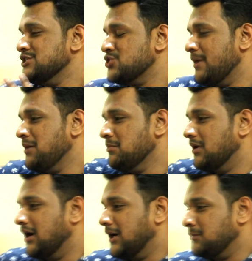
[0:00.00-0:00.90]
So ma'am,
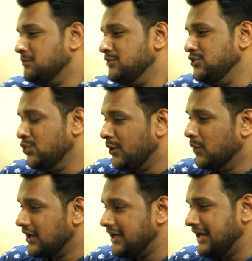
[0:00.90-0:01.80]
you were
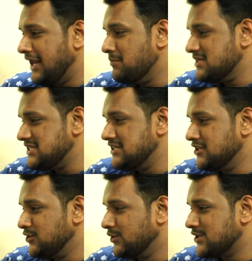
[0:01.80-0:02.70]
working in an MNC till
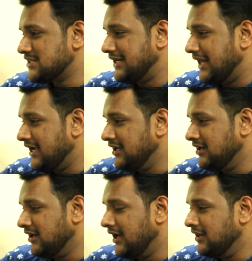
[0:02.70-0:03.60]

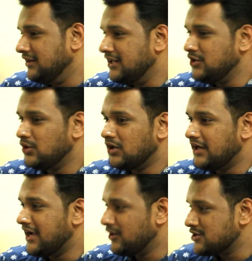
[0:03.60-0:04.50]
2009 and then you got
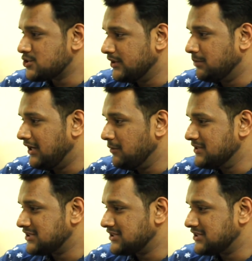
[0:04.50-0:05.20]
diagnosed with multiple